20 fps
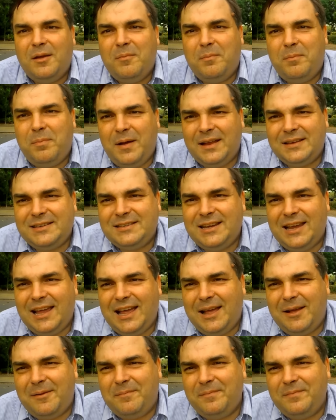But
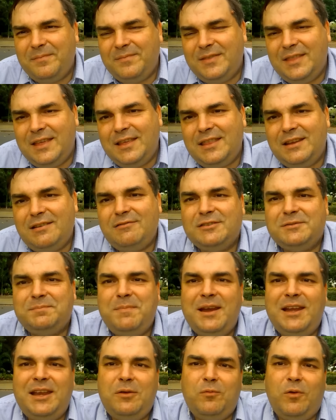um, there, there is
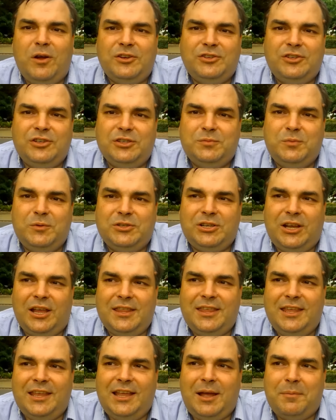many watches which I
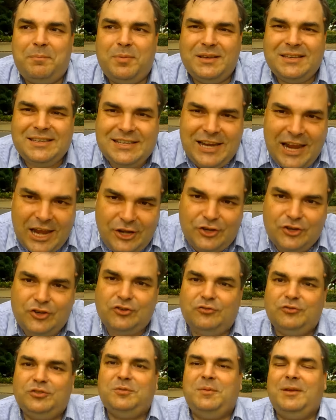think are
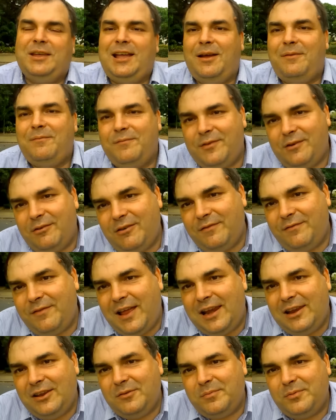potential to become very
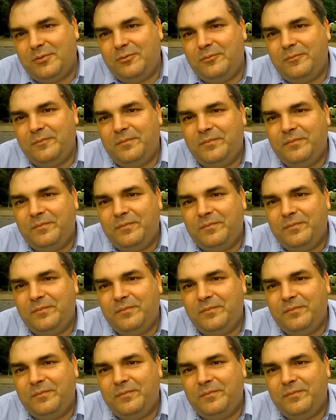valuable.